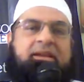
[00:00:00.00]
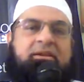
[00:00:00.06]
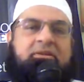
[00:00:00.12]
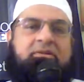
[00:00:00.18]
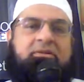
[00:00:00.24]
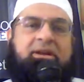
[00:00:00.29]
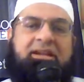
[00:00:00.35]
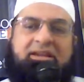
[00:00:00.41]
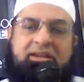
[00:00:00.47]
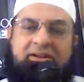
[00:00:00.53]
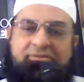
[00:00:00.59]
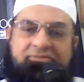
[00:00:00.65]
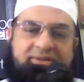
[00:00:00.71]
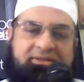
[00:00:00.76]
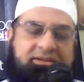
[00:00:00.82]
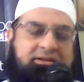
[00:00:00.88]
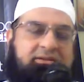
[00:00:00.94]
You know,
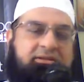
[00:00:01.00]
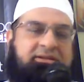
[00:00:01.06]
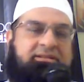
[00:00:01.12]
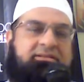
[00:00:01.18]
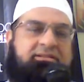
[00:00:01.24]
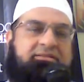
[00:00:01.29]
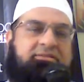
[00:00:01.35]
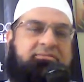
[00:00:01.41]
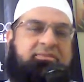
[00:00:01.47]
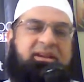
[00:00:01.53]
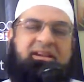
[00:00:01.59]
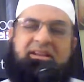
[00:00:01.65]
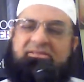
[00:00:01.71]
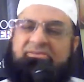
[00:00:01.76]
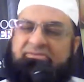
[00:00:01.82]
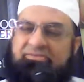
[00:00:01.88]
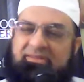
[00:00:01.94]
enough with the criticism,
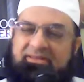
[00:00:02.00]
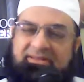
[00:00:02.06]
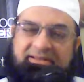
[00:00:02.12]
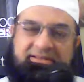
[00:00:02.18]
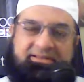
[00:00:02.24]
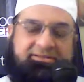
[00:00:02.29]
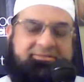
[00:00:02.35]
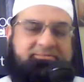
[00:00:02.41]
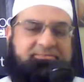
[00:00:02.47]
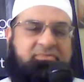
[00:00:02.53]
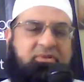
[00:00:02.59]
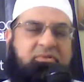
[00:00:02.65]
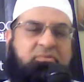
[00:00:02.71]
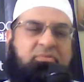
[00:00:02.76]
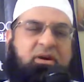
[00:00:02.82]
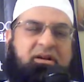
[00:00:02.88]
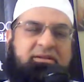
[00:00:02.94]
enough with the
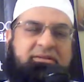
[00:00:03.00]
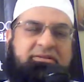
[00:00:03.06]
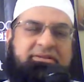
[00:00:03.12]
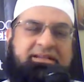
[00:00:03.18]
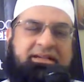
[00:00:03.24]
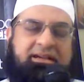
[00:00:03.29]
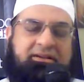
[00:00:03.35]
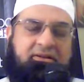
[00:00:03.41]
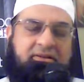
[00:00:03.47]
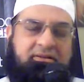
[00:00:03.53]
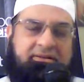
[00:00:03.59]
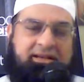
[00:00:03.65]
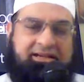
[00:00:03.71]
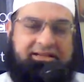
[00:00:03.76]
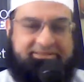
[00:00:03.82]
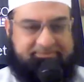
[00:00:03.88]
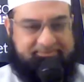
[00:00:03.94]
mongering and all
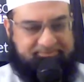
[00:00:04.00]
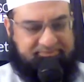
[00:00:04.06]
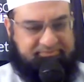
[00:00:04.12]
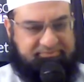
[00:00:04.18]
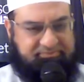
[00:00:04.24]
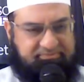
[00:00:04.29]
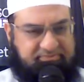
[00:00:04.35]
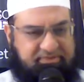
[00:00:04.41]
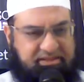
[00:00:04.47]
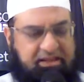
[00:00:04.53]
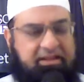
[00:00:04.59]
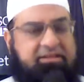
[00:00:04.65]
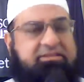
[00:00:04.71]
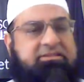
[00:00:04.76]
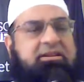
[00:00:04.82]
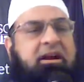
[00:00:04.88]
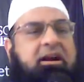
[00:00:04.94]
that.
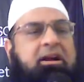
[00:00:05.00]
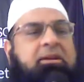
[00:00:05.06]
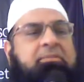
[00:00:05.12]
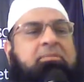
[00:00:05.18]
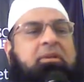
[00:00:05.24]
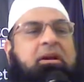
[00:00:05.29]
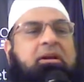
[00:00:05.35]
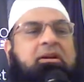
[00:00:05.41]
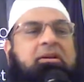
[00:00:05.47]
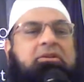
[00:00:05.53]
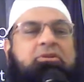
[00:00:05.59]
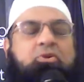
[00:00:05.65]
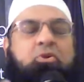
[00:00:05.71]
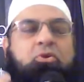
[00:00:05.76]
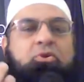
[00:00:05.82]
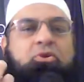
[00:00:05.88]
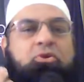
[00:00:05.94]
It's time
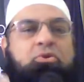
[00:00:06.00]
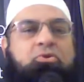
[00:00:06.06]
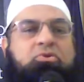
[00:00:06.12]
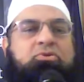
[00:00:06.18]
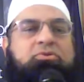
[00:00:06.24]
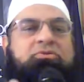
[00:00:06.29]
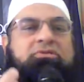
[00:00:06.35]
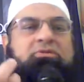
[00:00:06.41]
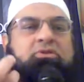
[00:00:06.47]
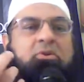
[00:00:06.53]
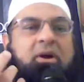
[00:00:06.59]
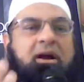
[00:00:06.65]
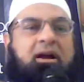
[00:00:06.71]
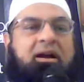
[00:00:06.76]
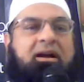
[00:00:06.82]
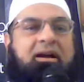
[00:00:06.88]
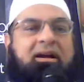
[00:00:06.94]
to use
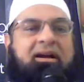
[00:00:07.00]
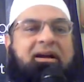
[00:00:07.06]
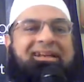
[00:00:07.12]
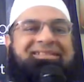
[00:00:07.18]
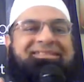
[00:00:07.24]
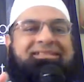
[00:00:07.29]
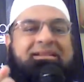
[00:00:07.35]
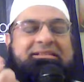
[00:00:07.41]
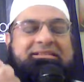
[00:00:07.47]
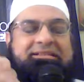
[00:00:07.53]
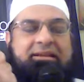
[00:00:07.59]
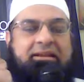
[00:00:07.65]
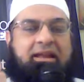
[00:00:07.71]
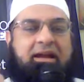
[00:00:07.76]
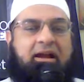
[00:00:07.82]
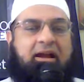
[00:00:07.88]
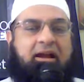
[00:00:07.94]
dua as a
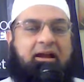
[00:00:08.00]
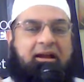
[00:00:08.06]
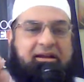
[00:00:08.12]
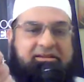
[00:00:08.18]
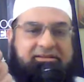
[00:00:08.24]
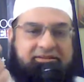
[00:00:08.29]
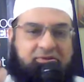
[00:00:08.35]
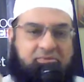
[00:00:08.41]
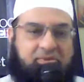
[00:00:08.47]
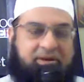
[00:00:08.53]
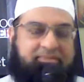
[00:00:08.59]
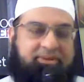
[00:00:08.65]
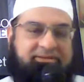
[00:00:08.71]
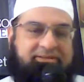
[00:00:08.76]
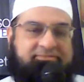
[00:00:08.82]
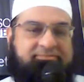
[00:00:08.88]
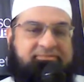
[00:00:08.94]
silah, as a
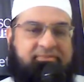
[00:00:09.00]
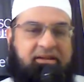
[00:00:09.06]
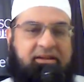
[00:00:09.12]
weapon.